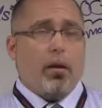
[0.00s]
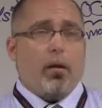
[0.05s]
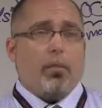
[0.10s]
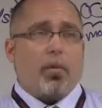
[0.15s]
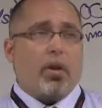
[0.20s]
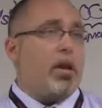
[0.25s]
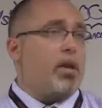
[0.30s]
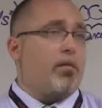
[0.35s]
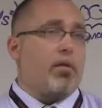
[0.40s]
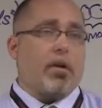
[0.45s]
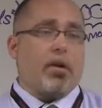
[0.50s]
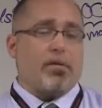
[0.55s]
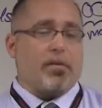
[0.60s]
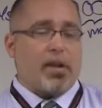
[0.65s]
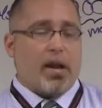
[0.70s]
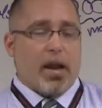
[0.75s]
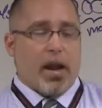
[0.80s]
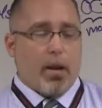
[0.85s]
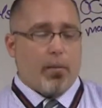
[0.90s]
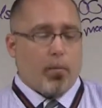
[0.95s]
But even if,
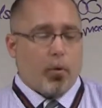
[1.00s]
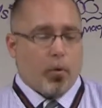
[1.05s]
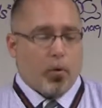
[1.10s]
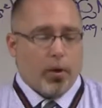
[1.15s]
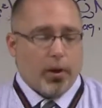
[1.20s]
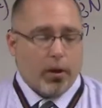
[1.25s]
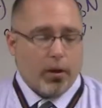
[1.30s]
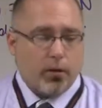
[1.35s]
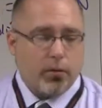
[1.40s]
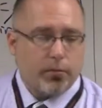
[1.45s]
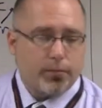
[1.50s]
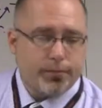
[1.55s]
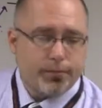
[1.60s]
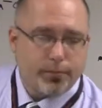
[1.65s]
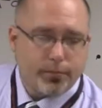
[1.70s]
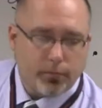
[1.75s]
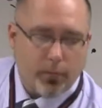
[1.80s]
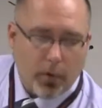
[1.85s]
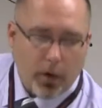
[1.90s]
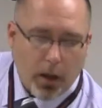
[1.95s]
say, I'm pulling
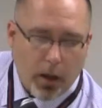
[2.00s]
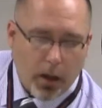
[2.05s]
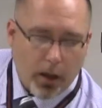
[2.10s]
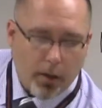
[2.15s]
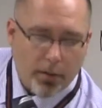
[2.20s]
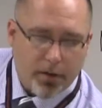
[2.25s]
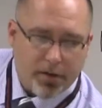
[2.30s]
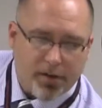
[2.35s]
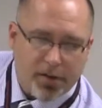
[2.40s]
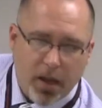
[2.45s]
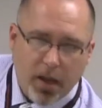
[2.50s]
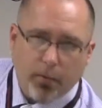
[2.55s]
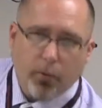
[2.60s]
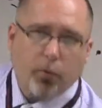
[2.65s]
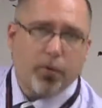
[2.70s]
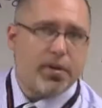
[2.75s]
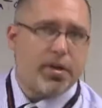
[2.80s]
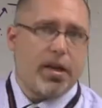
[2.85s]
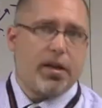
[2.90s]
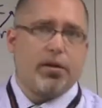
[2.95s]
this table
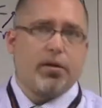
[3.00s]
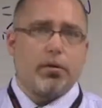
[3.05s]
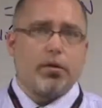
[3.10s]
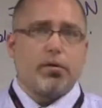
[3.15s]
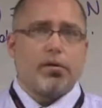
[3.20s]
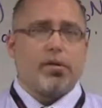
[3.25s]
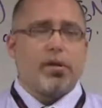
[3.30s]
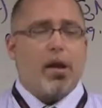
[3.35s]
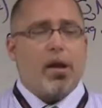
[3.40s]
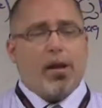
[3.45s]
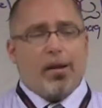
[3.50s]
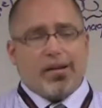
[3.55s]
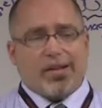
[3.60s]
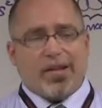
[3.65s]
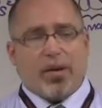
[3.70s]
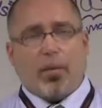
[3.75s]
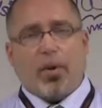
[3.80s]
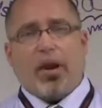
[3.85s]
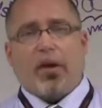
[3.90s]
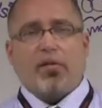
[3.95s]
with 10 newtons,
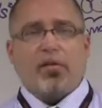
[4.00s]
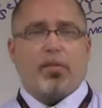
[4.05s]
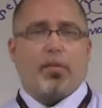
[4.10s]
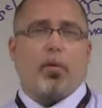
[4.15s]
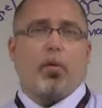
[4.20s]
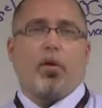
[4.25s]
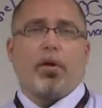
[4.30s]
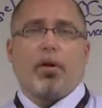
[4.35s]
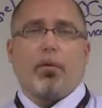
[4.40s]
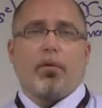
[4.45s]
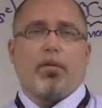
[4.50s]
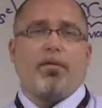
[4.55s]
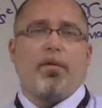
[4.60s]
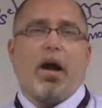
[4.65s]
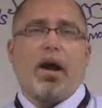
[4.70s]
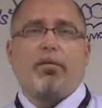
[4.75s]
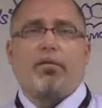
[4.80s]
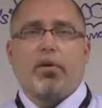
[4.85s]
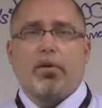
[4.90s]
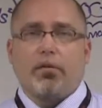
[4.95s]
someone else is pulling with
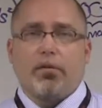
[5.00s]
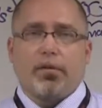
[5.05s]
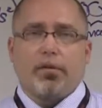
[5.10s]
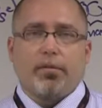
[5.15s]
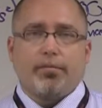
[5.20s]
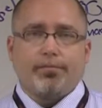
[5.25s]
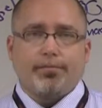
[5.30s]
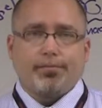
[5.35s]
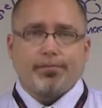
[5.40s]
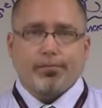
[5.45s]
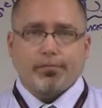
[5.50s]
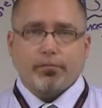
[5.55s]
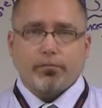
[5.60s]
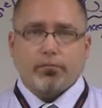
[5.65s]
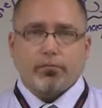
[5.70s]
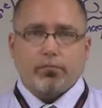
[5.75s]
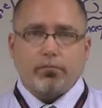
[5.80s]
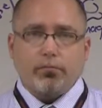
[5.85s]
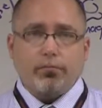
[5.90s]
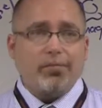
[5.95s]
5 newtons,
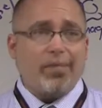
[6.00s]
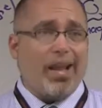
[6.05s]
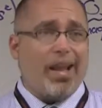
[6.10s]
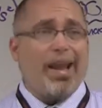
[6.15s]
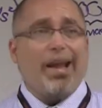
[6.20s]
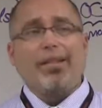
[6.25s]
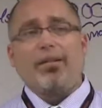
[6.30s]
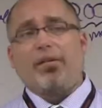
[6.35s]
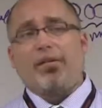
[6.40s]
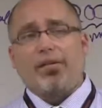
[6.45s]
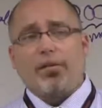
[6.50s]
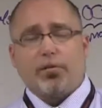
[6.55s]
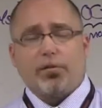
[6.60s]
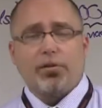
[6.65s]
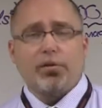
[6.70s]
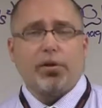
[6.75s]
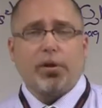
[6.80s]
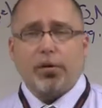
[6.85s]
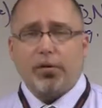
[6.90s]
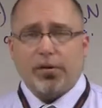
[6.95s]
and there's still
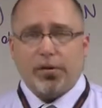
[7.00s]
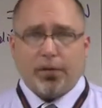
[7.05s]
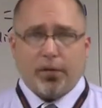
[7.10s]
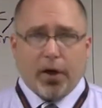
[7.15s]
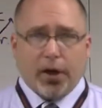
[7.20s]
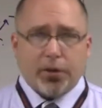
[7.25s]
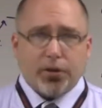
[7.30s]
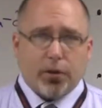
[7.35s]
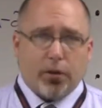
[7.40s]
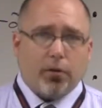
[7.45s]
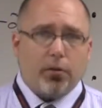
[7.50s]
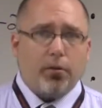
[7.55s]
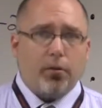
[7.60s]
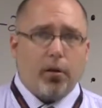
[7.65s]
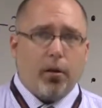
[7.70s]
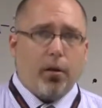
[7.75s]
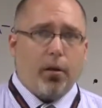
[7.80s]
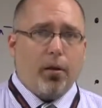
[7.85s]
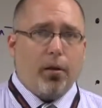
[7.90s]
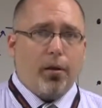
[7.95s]
2 newtons of friction.
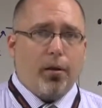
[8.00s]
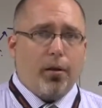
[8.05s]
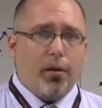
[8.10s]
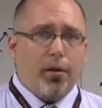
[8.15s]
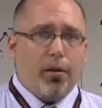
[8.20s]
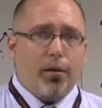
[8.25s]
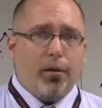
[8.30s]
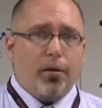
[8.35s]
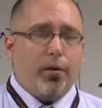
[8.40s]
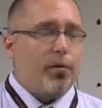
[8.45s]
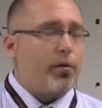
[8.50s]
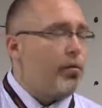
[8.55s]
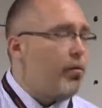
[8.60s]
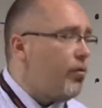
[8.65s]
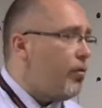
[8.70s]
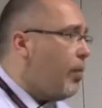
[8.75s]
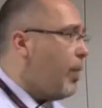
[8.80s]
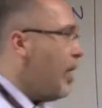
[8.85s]
So